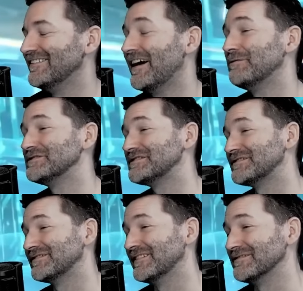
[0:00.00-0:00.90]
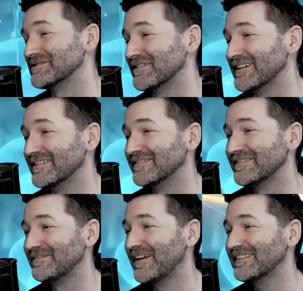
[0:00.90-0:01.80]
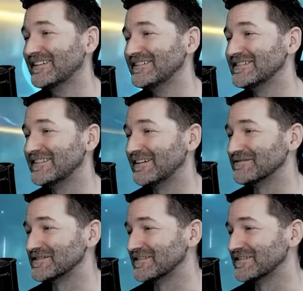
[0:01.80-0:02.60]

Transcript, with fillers: That was that was great. The, the fact that he did that was